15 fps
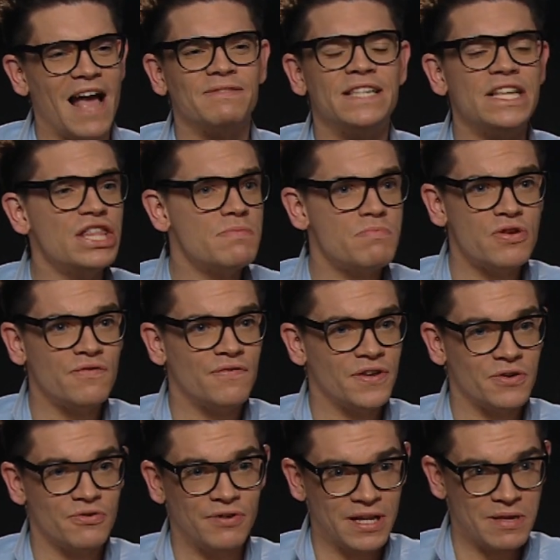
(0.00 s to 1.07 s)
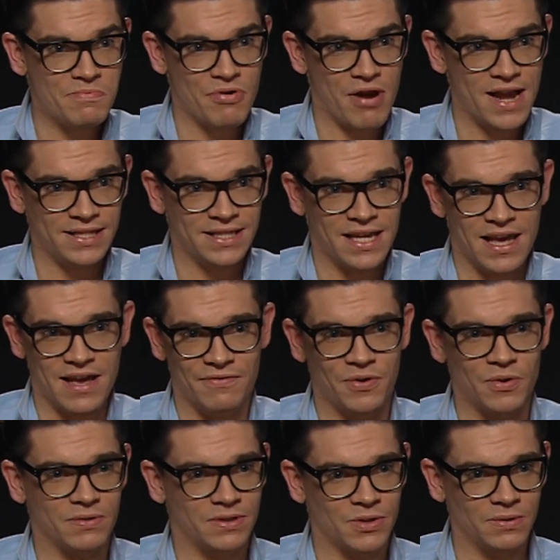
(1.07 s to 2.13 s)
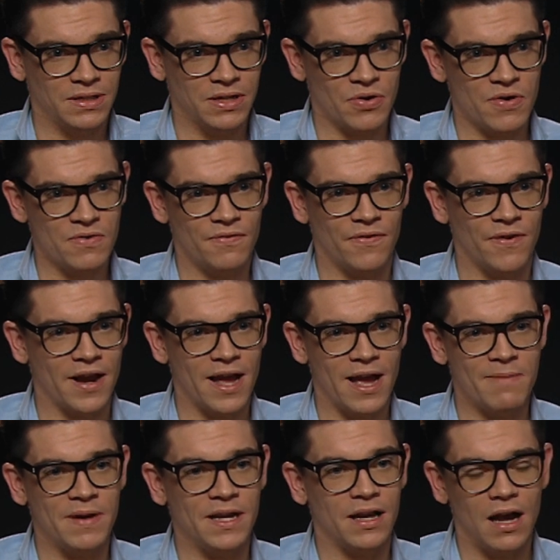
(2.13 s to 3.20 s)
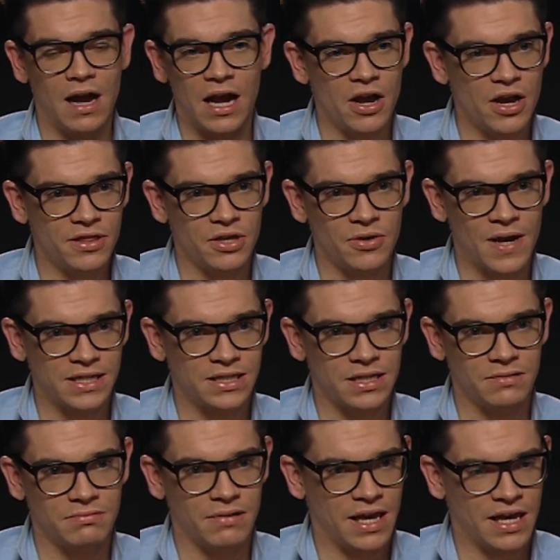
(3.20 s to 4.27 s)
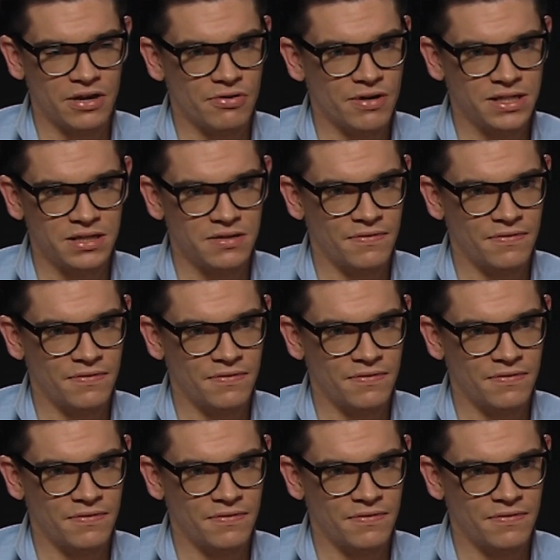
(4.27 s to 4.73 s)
I've seen the movie. You're really impressive. You're totally going for it. I mean, I heard that you actually hit Chris in the